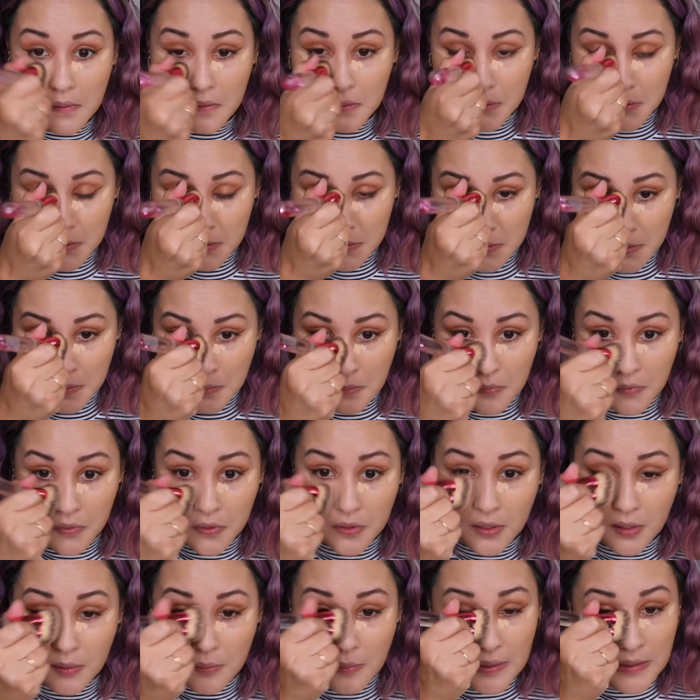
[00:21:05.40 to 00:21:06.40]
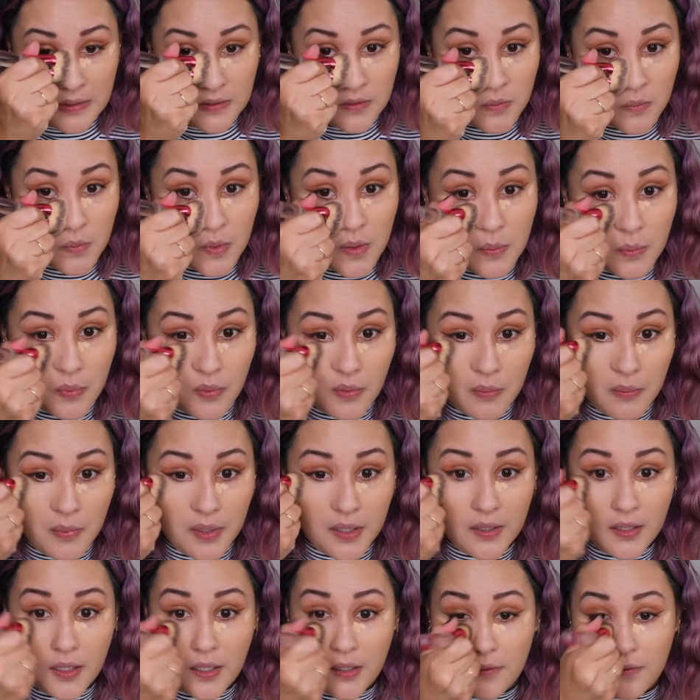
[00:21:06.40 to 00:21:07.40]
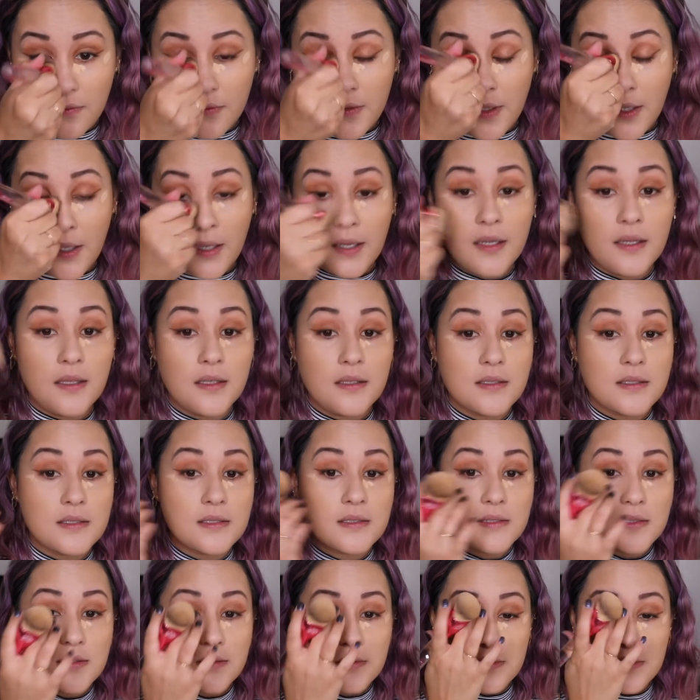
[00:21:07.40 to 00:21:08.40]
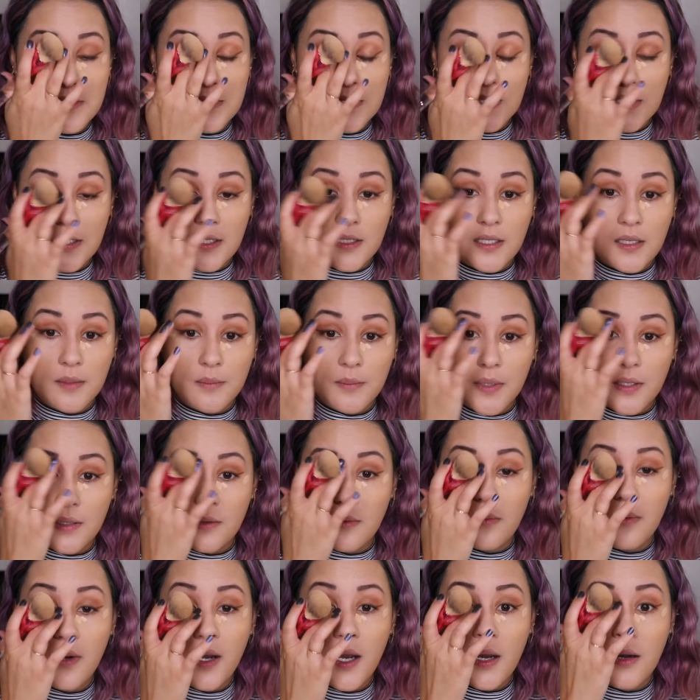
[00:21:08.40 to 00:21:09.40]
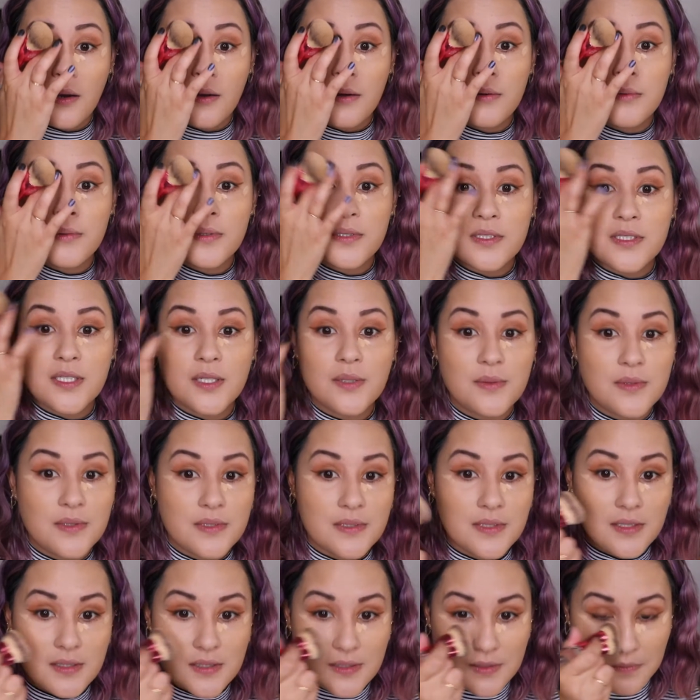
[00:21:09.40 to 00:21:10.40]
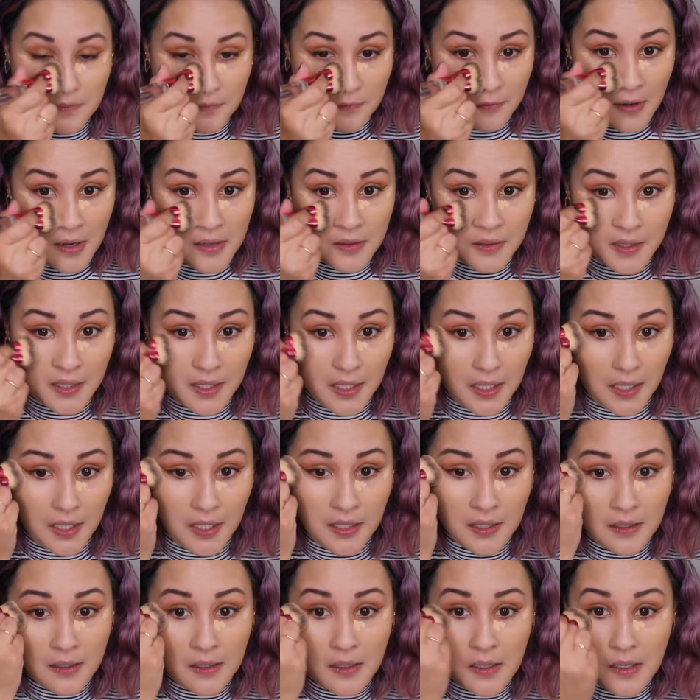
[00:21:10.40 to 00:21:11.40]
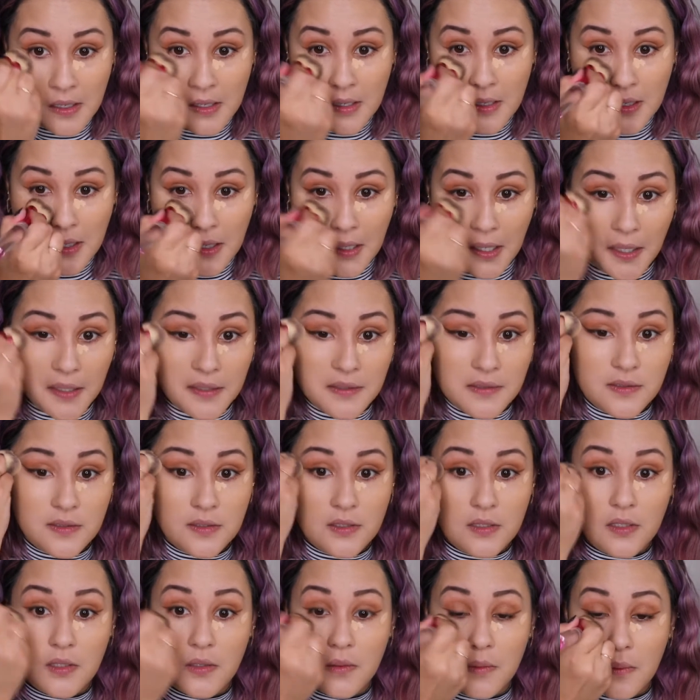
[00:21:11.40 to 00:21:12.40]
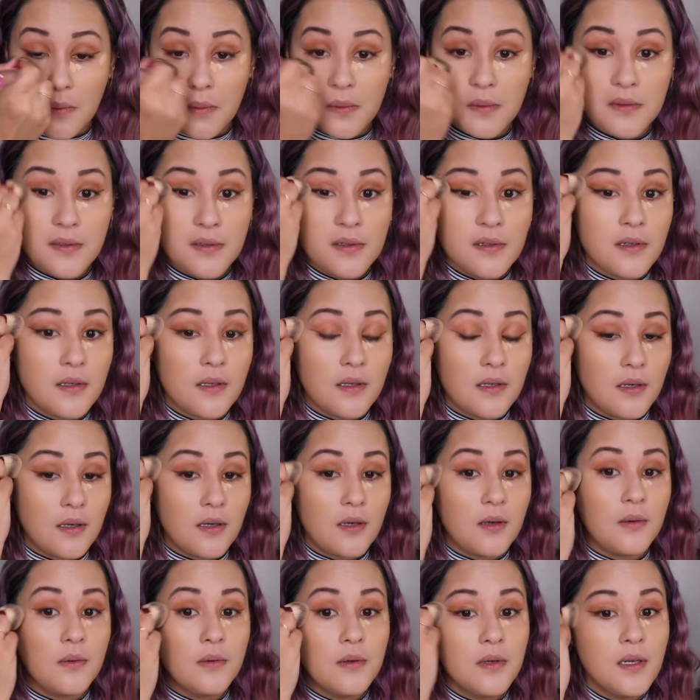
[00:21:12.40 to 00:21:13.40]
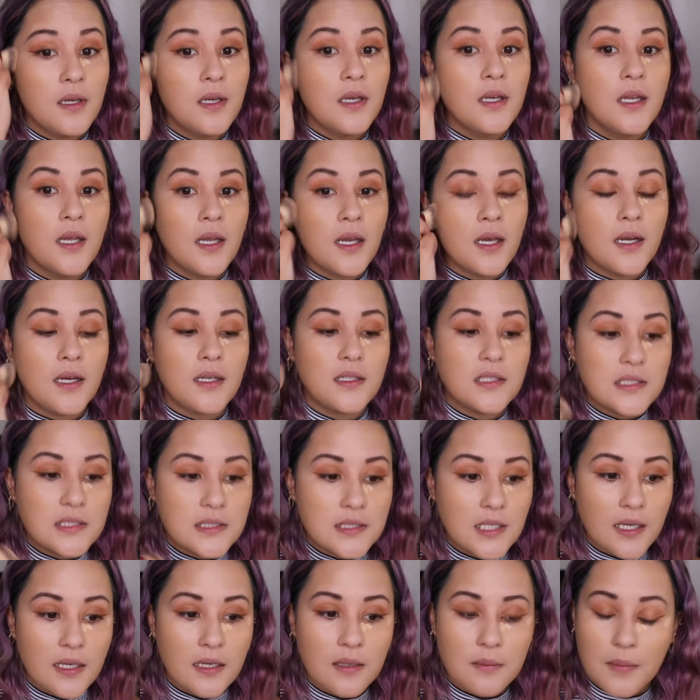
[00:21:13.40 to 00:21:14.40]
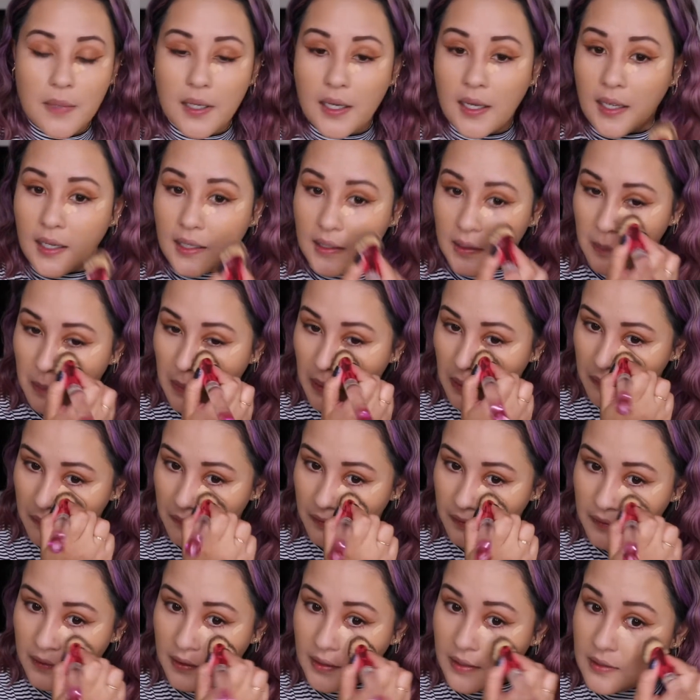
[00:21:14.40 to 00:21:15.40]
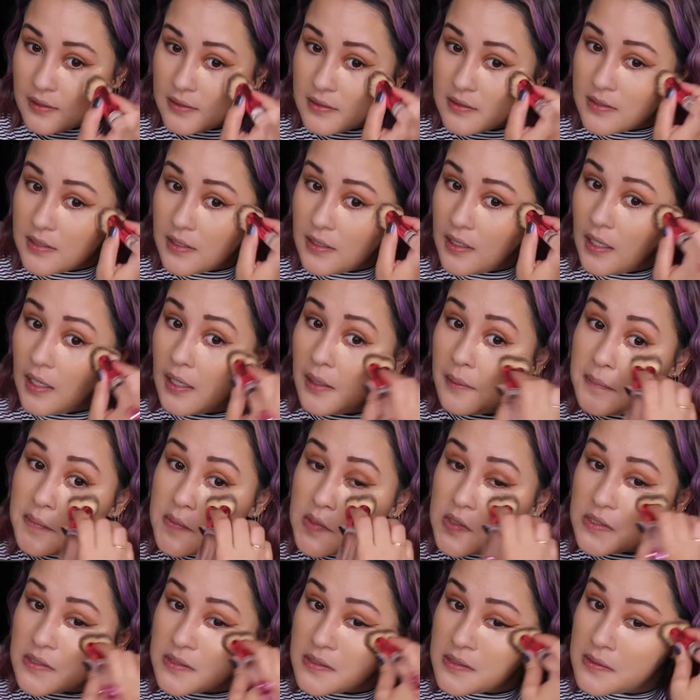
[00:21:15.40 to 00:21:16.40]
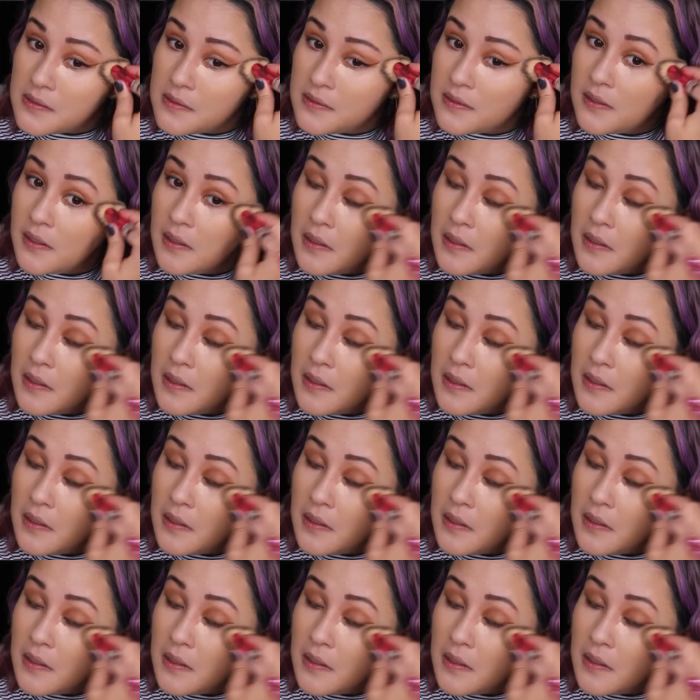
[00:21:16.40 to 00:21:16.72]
There's some really amazing people in my life that I still see, and I'm like, wow, I wish I was as friendly as you, you know? And I just get in my head about things, and I'm just,